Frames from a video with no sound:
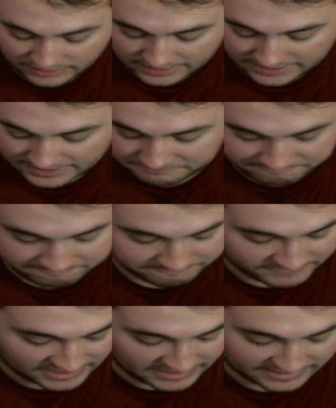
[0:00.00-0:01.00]

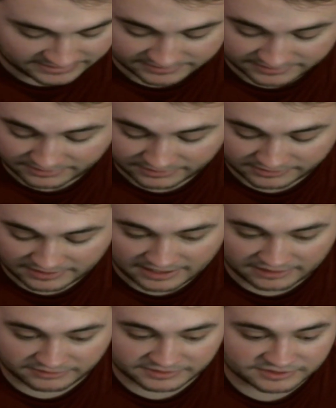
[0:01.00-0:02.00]
And the
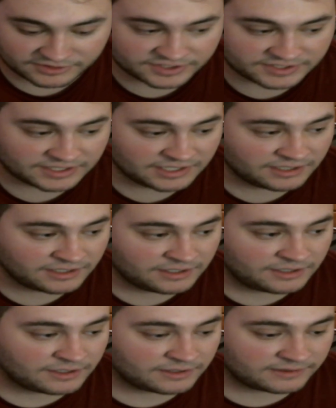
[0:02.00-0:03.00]
crowns are just
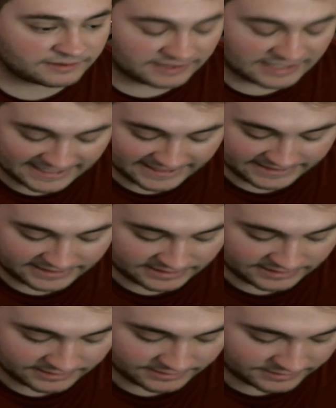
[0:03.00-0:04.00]

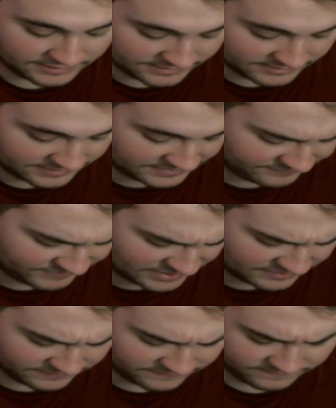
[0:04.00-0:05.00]
glidey. Like they're
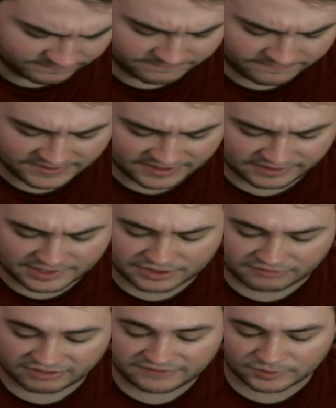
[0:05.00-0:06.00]
a
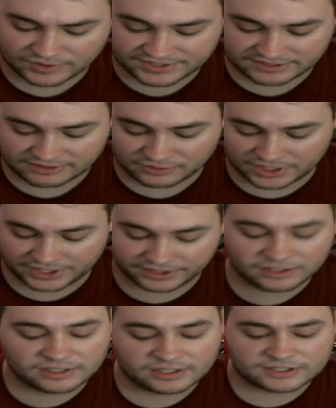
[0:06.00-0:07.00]
3-4-0-1,
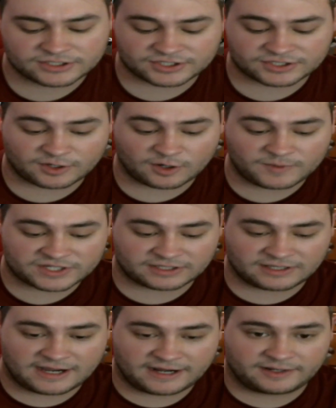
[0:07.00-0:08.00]
just so much
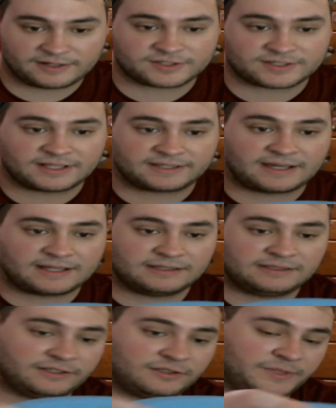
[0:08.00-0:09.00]
glide and just like that
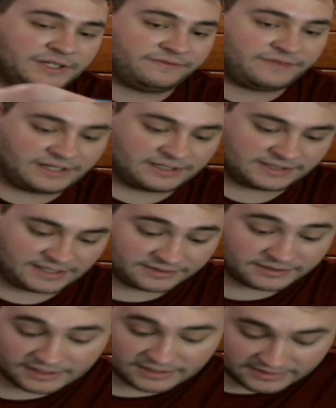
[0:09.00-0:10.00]
little bit of fade at the end.
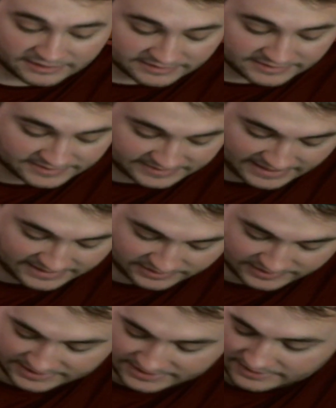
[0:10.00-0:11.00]
Because as you
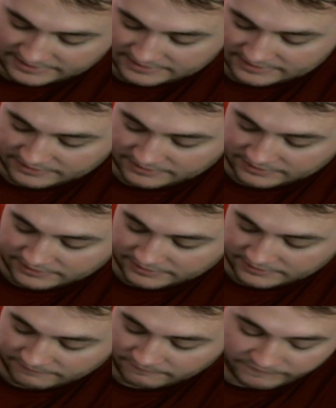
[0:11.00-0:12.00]
can see, these are
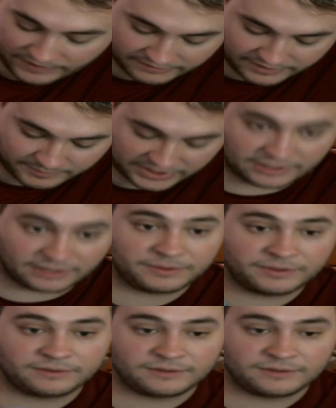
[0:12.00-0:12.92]
very beat up.